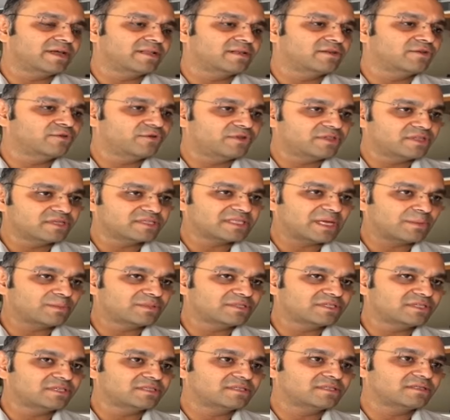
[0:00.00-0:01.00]
And during the
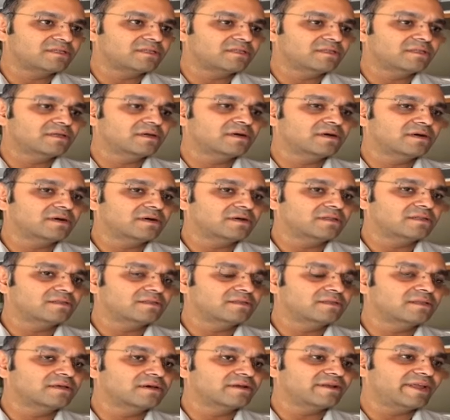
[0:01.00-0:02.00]
summer season,
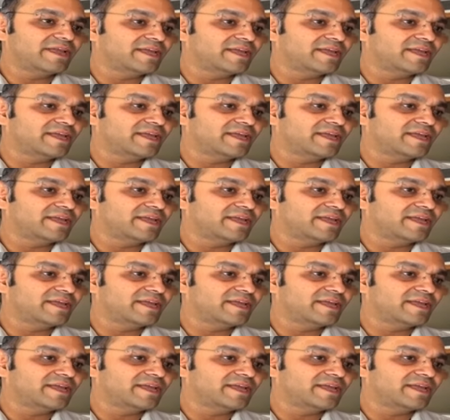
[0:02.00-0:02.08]
the